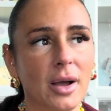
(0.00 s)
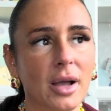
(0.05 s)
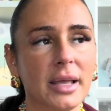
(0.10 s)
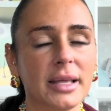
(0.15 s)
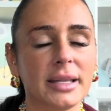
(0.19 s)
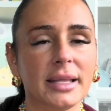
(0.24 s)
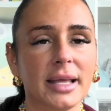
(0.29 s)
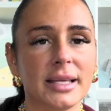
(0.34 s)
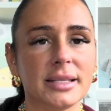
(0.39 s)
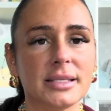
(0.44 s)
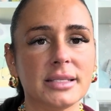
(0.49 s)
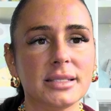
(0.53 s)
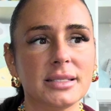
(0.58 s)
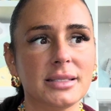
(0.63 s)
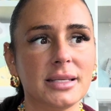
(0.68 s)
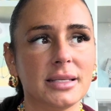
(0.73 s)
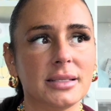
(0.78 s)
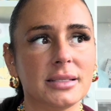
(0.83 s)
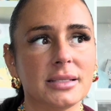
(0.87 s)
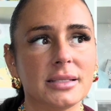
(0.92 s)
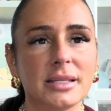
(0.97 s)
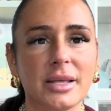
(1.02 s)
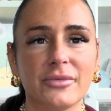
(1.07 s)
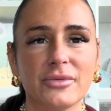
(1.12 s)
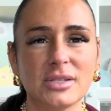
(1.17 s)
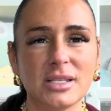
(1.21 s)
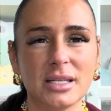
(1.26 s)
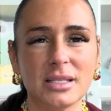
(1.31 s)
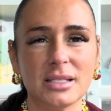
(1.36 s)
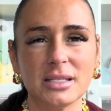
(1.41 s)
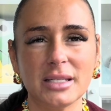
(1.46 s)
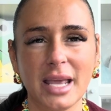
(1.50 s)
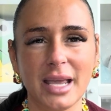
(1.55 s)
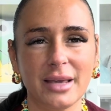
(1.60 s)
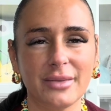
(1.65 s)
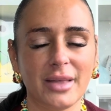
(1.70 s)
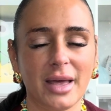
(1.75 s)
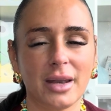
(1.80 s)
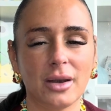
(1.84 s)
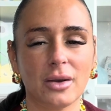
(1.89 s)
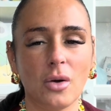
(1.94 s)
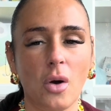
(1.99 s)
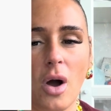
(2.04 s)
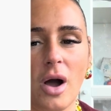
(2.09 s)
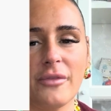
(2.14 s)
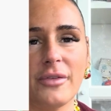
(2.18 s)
They've since taken that off.